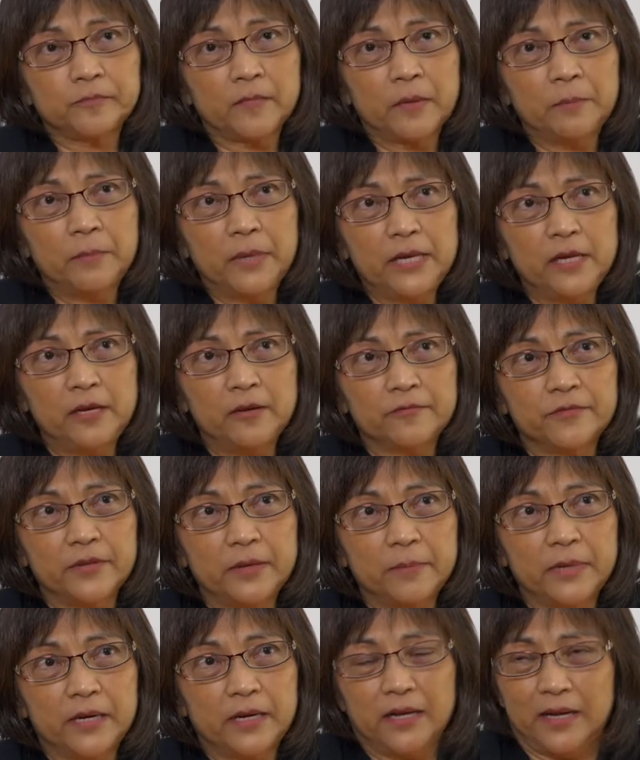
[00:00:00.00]
many of
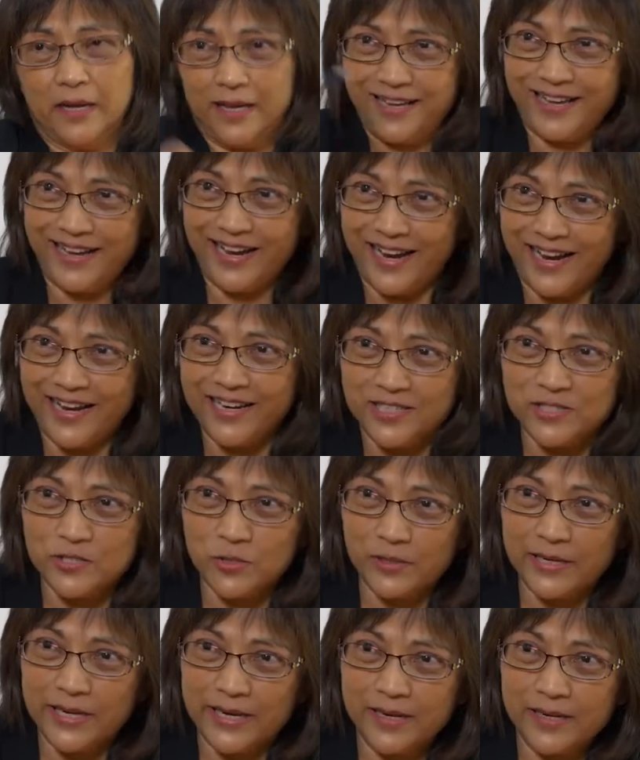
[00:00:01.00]
them are
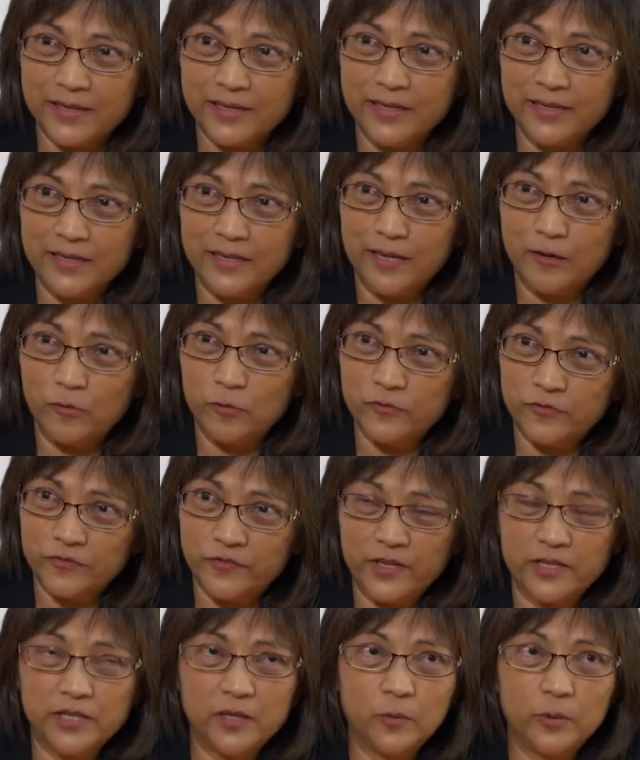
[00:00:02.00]
isolated in their own
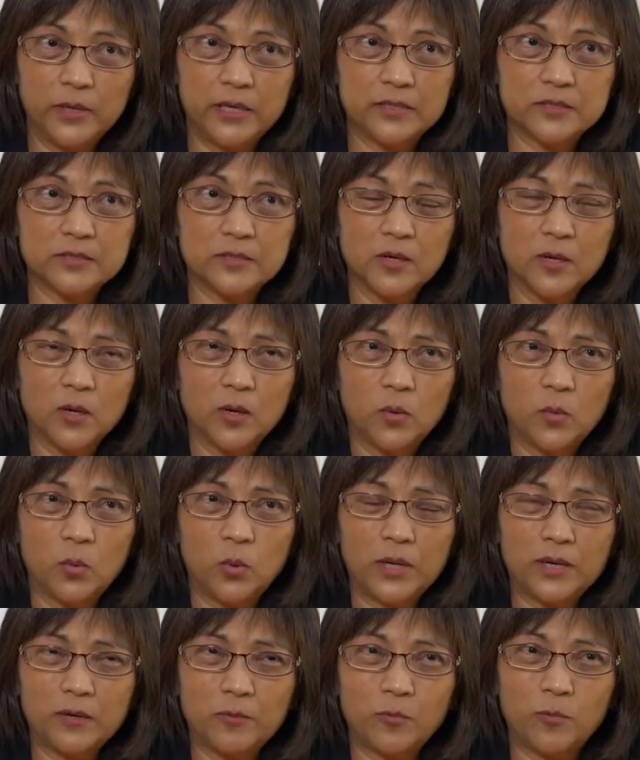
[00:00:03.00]
funny ways.
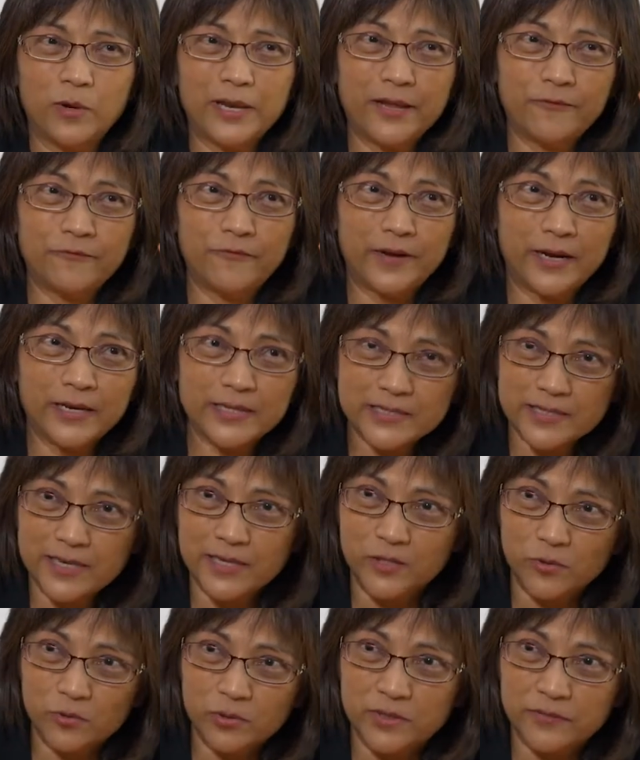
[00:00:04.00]
What advice
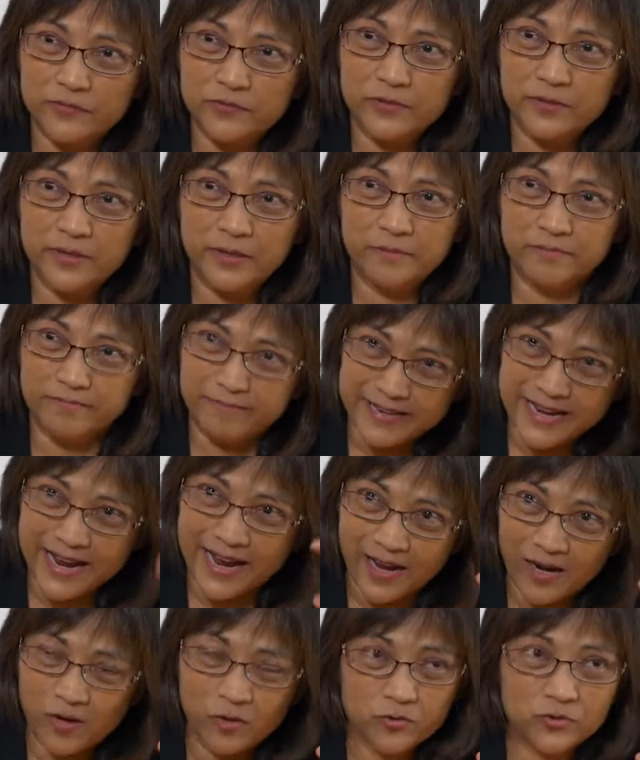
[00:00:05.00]
can you give to them
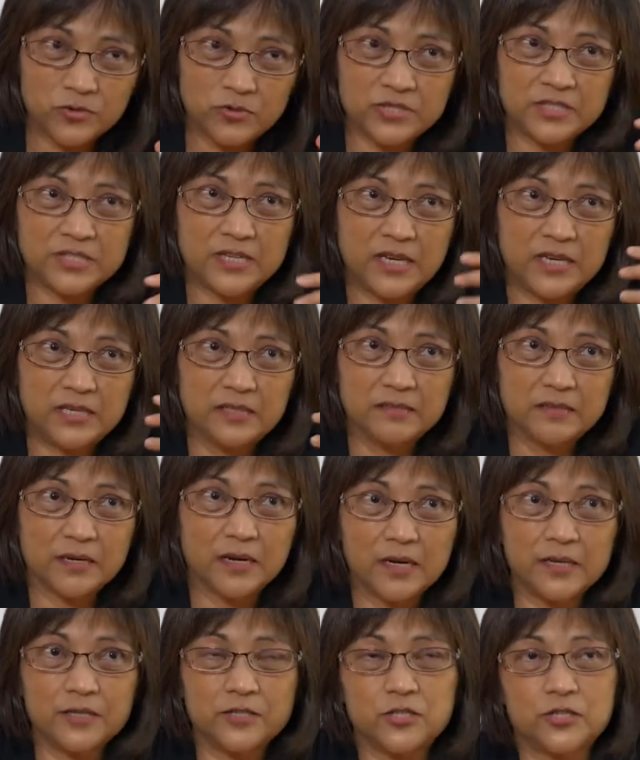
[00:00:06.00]
now to stay in
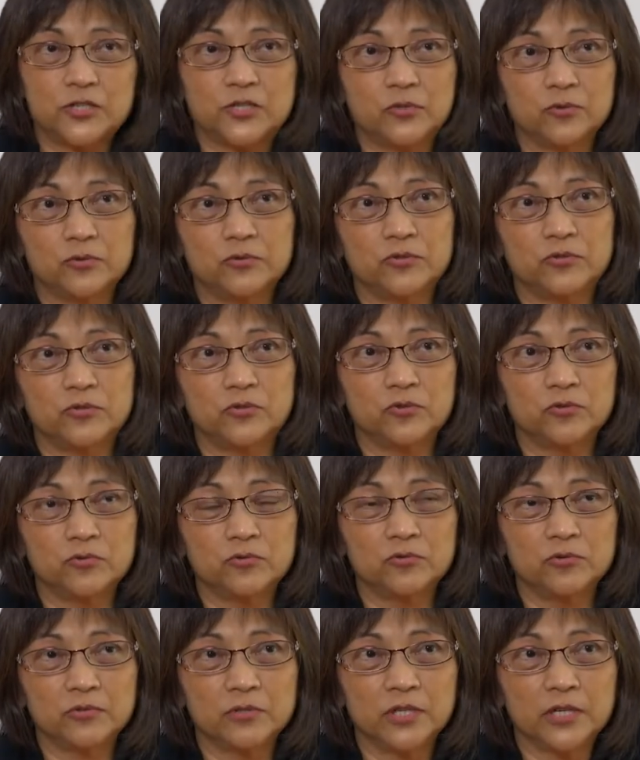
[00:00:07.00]
touch, to
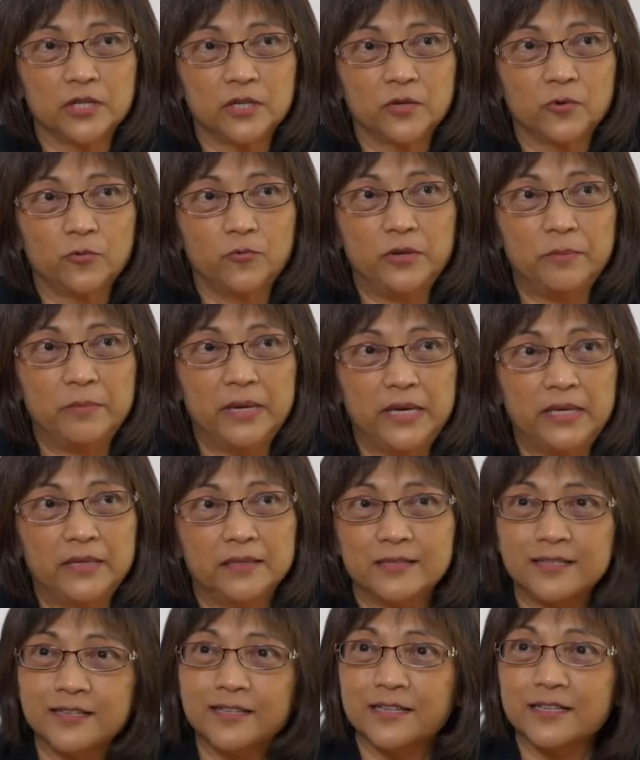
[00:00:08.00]

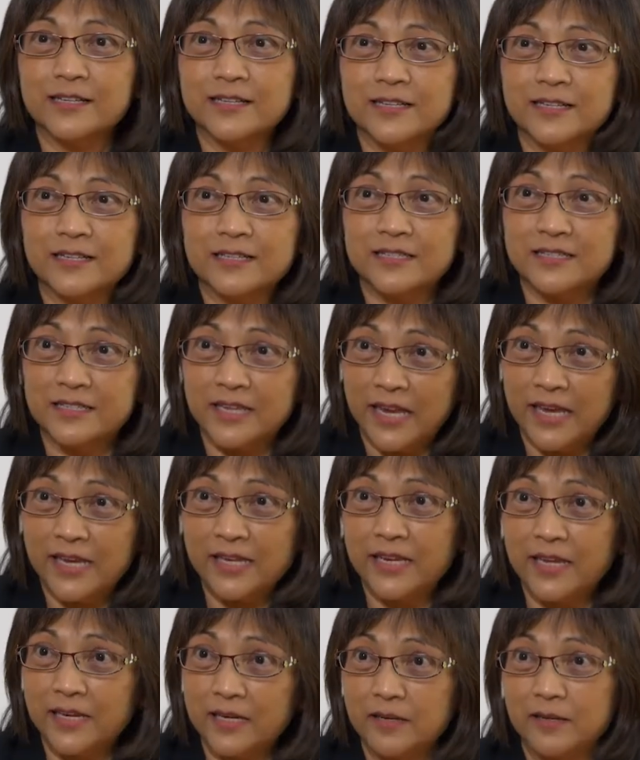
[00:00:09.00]
remain
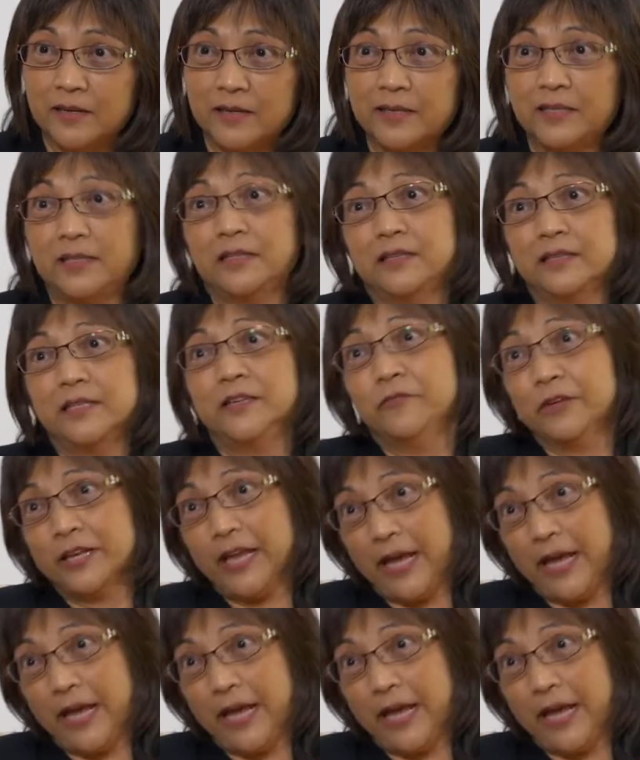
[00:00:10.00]
sane and even